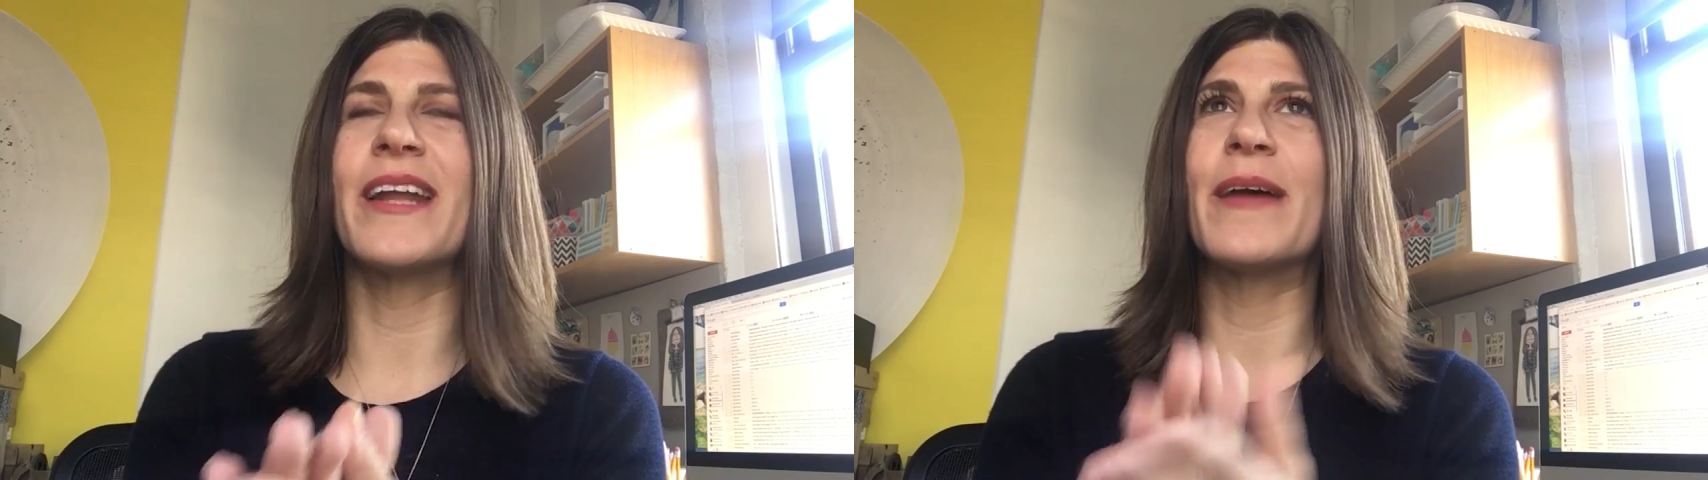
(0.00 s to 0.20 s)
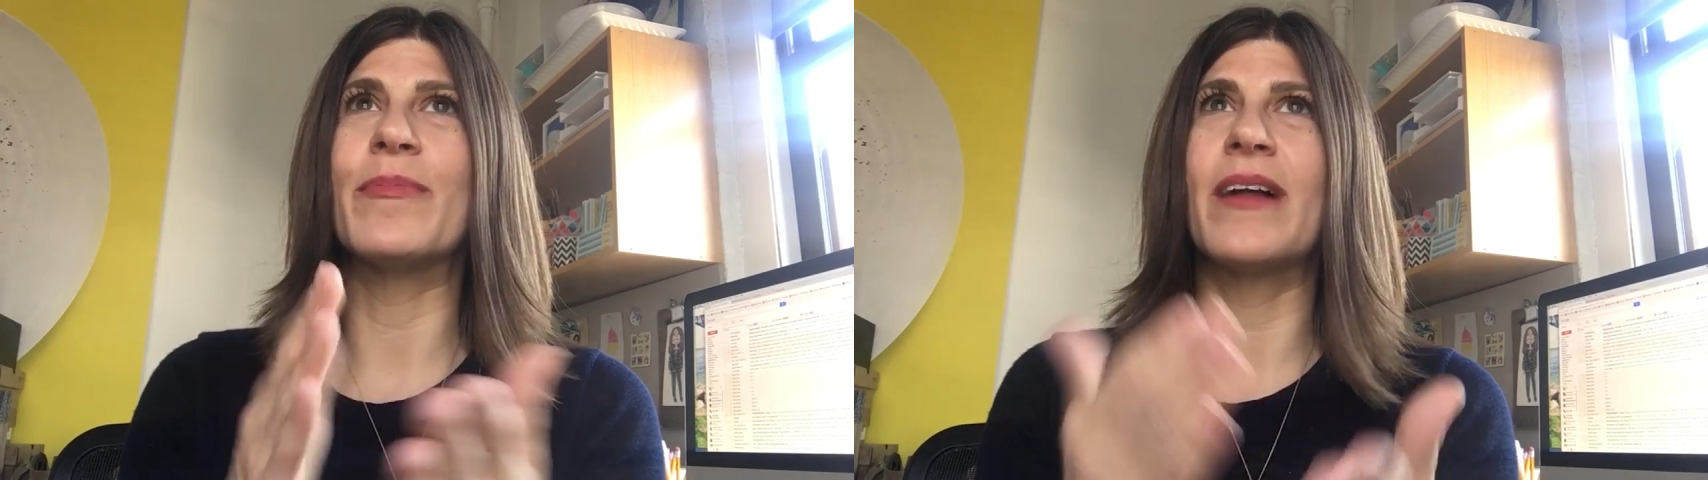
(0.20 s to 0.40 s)

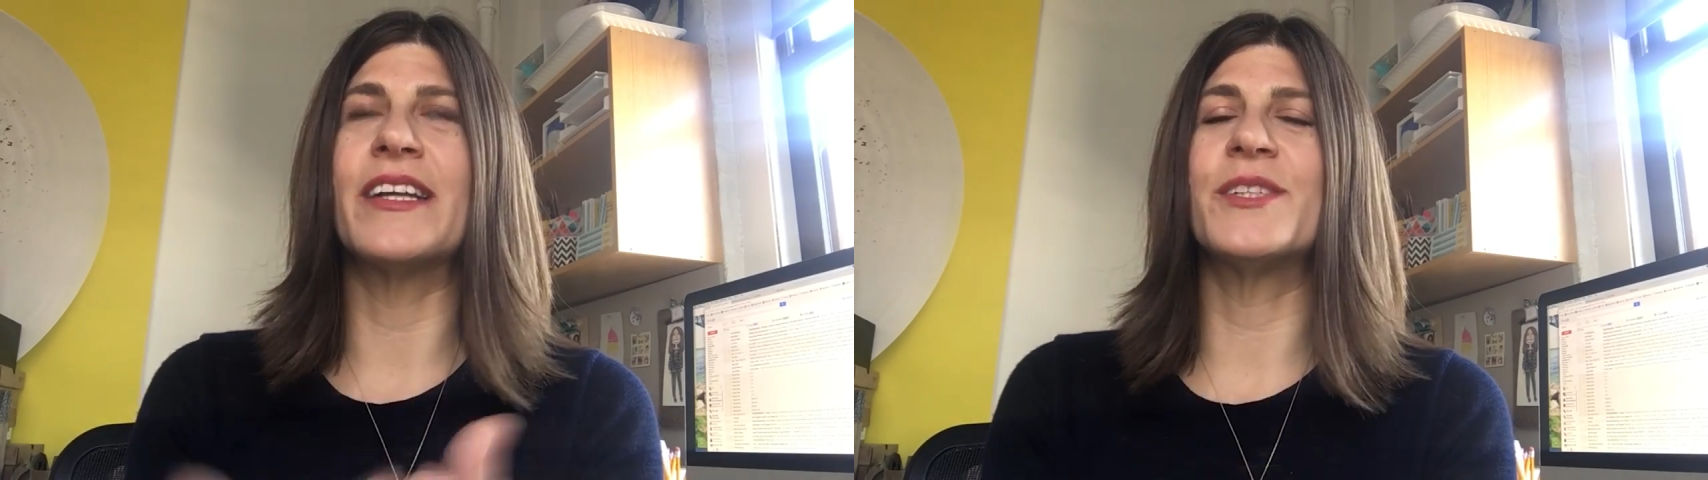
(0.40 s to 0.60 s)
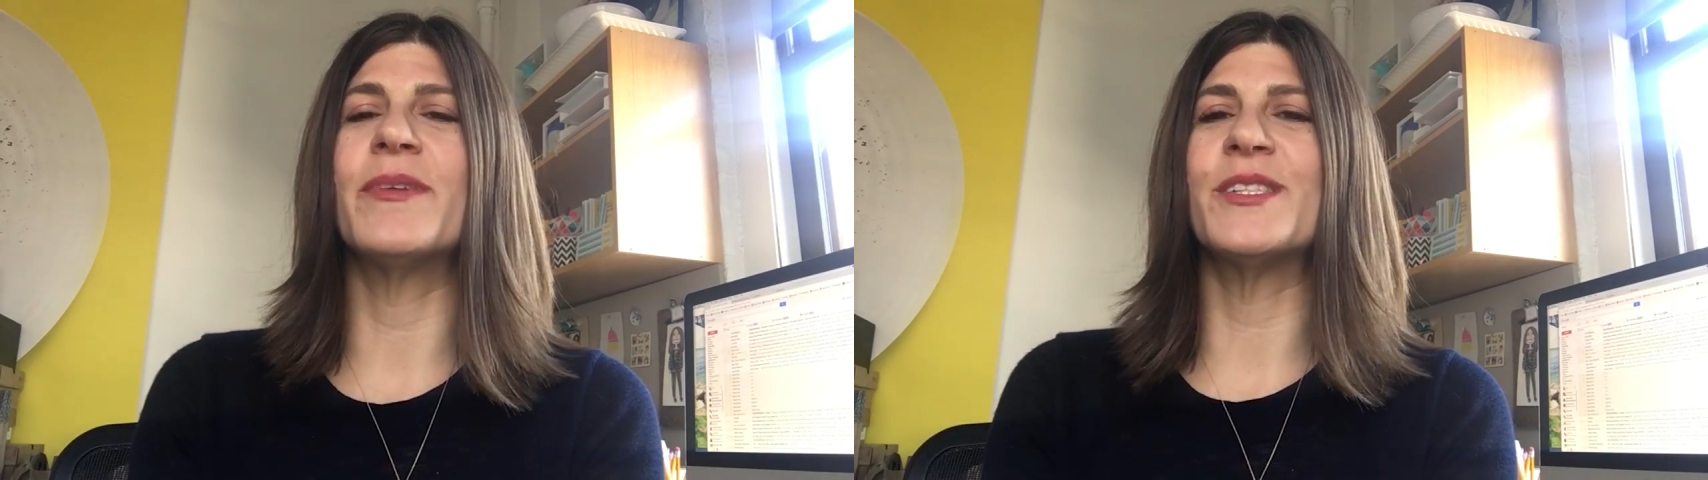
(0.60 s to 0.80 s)
when I
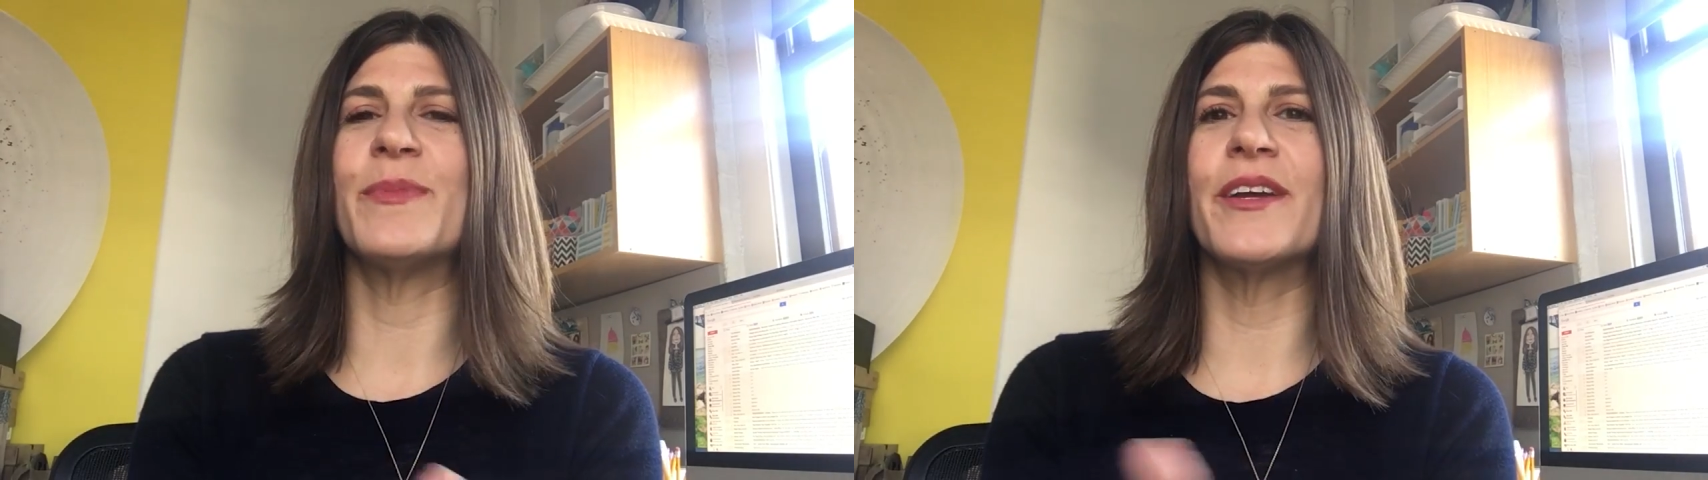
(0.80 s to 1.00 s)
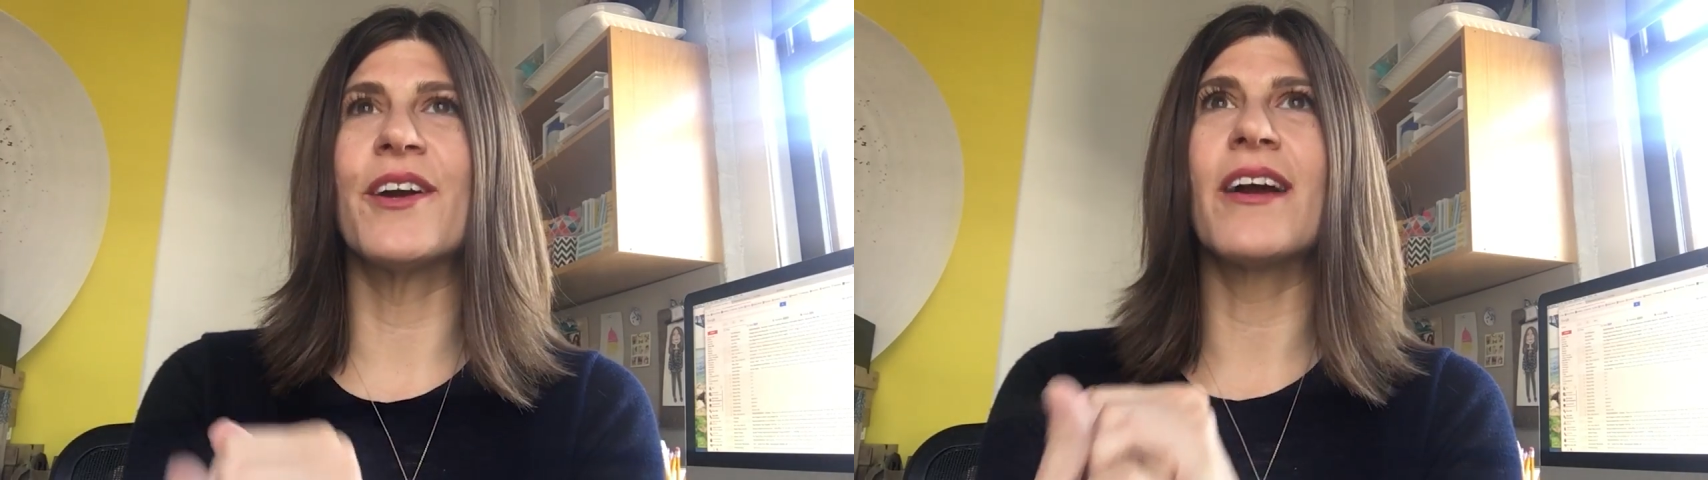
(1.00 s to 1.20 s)
applied to be a
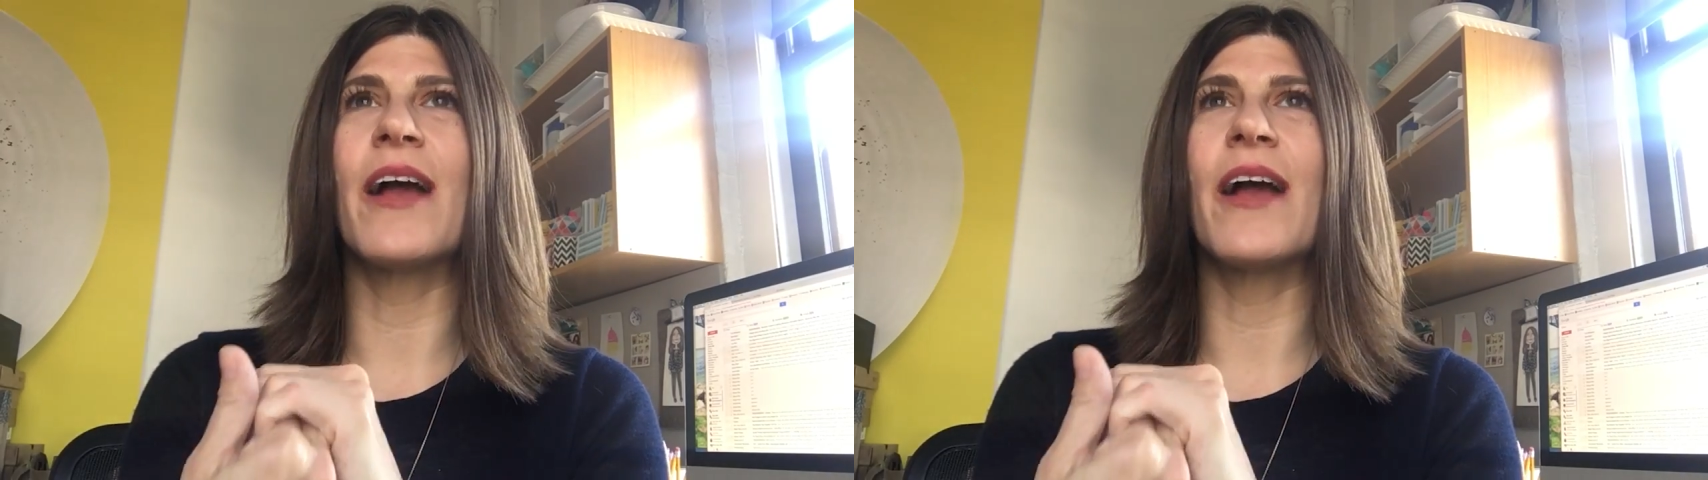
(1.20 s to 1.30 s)
speaker,